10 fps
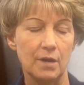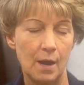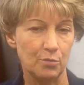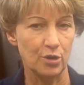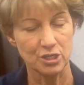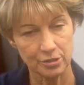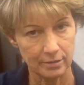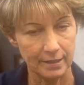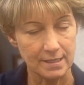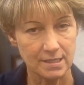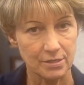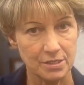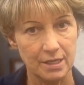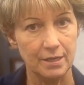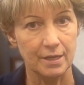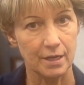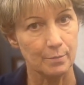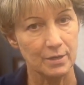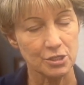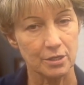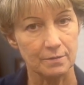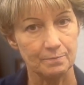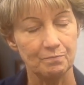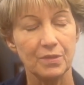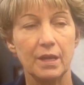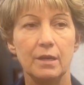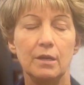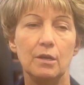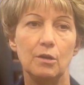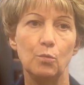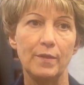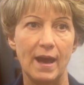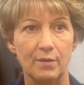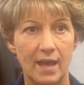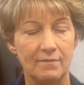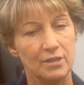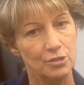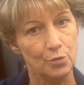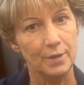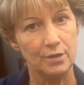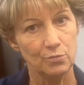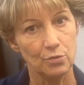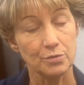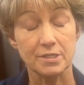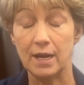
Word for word: operationally succeeding in our mission without having too many rules.